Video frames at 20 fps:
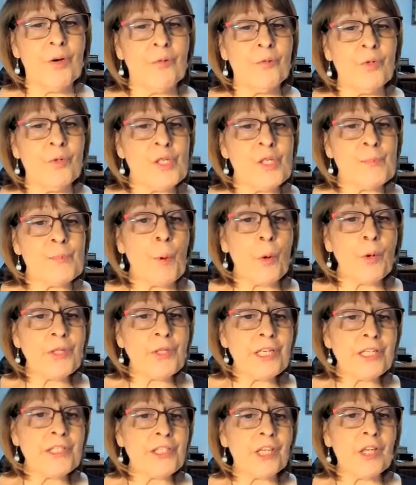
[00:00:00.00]

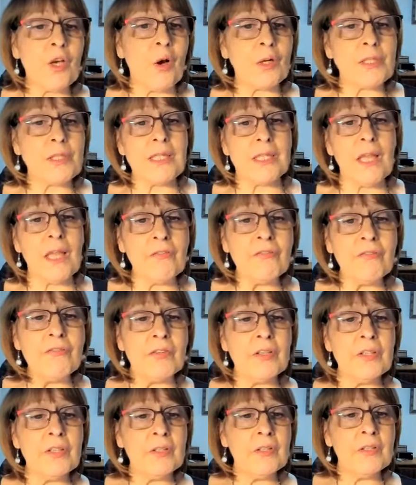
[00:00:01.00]
responded to God's love
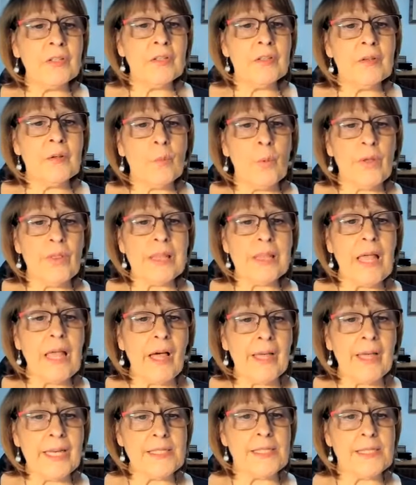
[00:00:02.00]
with
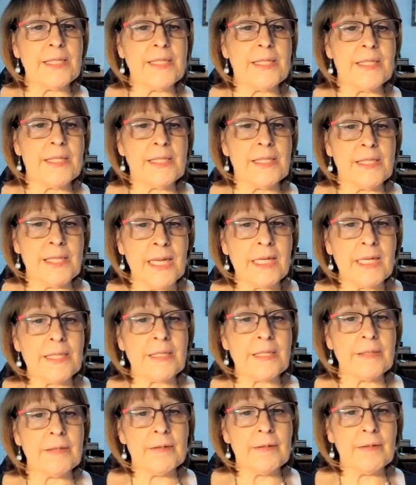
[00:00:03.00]
lies and
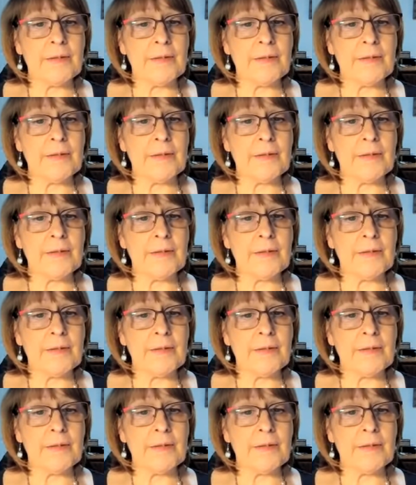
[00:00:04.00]
deceit.